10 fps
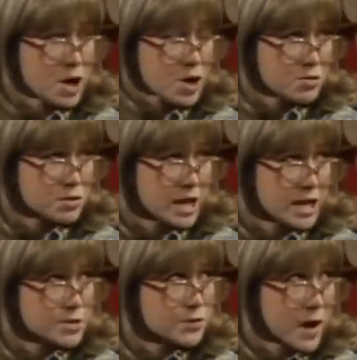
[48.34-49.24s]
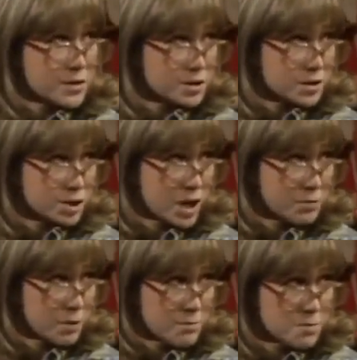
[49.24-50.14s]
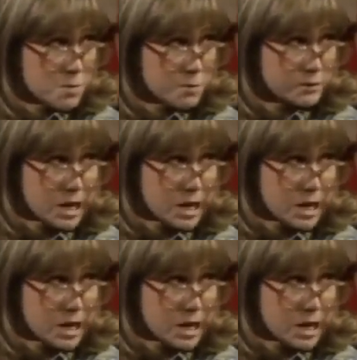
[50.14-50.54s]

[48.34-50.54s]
the old days. You found it in the shed when we moved